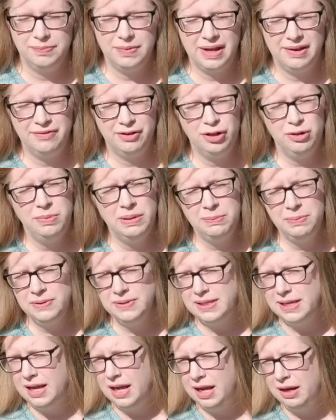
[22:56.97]
I've heard people
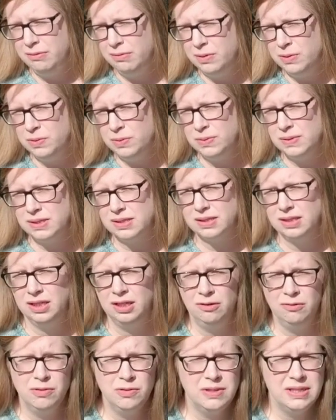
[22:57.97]
say
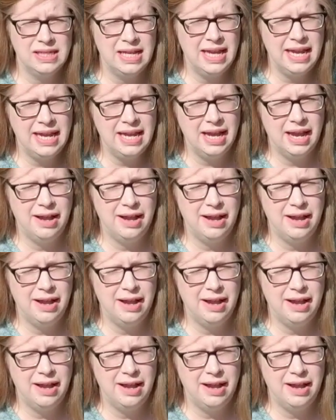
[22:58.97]
Hirose.